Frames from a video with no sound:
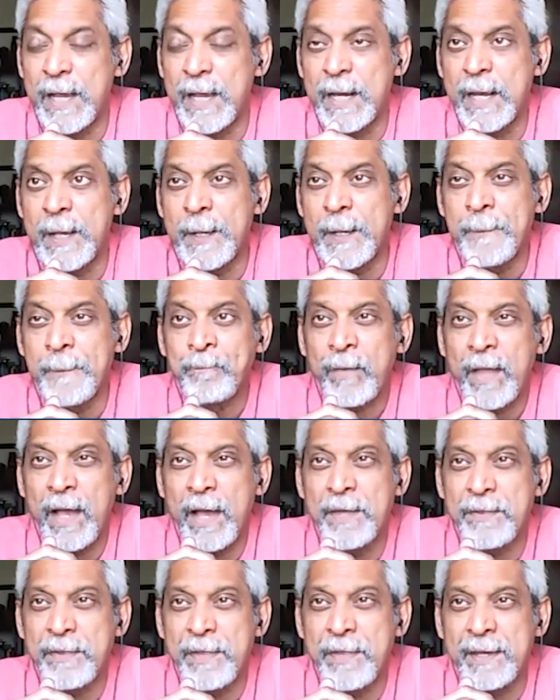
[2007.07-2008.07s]
And I,
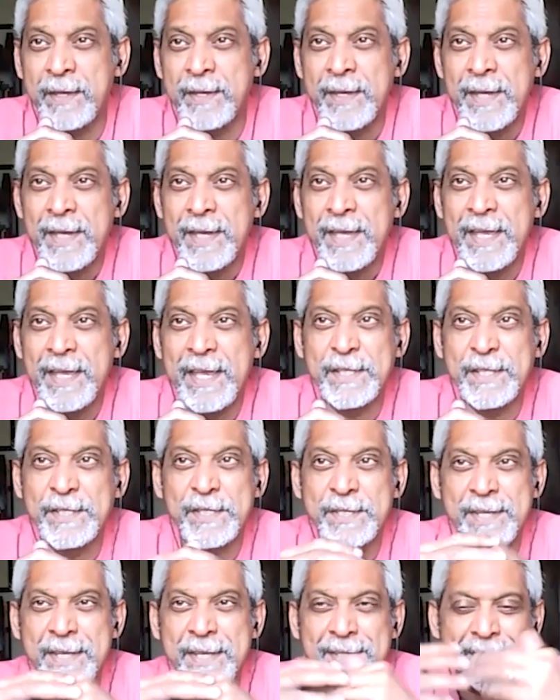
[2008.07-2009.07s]
I think
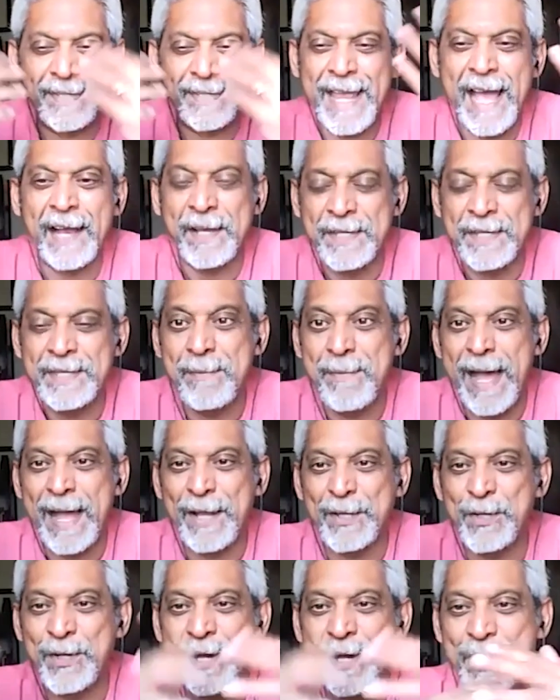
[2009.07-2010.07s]
it, it staggers the
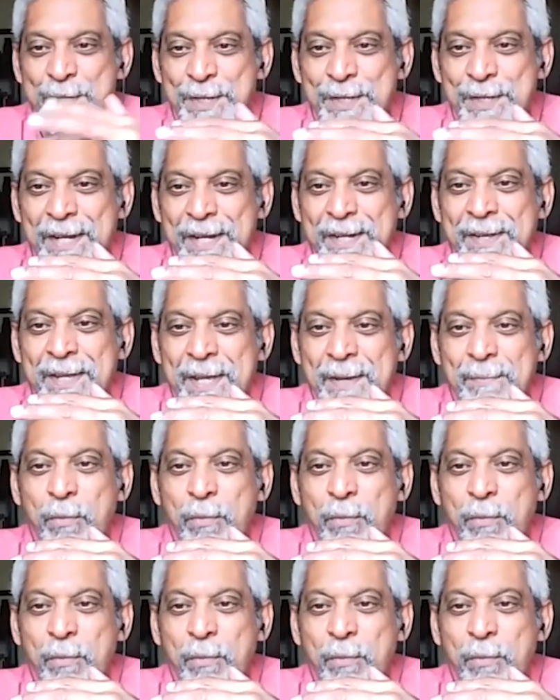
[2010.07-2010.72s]
imagination that uh,